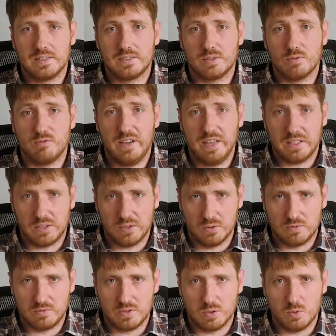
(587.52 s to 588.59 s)
so thank you
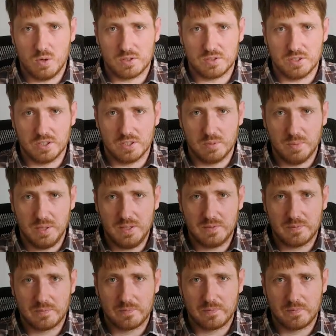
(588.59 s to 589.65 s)
for watching me,
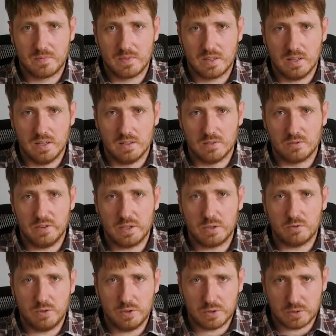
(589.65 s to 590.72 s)
and thank
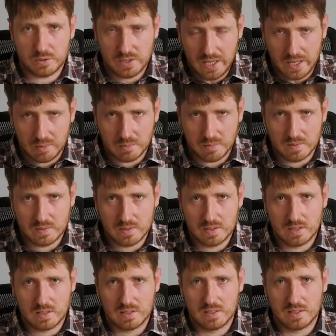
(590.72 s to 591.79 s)
you for your time.
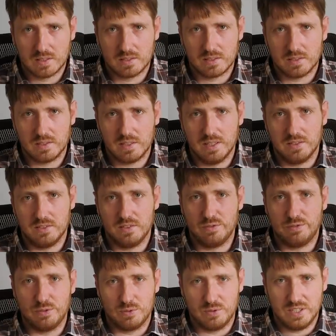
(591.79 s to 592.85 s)
And
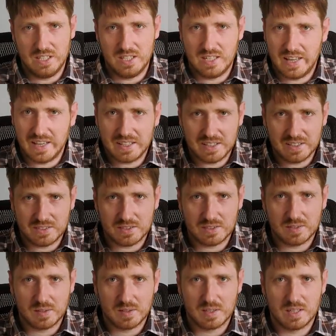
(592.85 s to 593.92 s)
if you really like it,
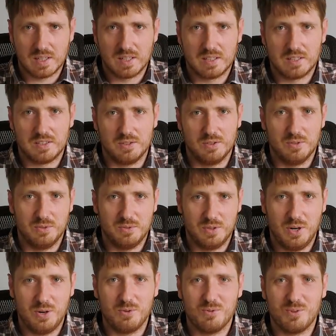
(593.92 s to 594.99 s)
you
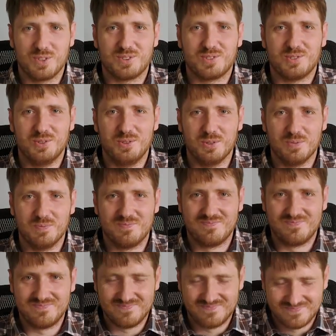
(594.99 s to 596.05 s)
know what to do.
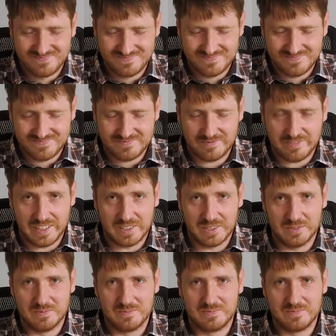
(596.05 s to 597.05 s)
Thank you.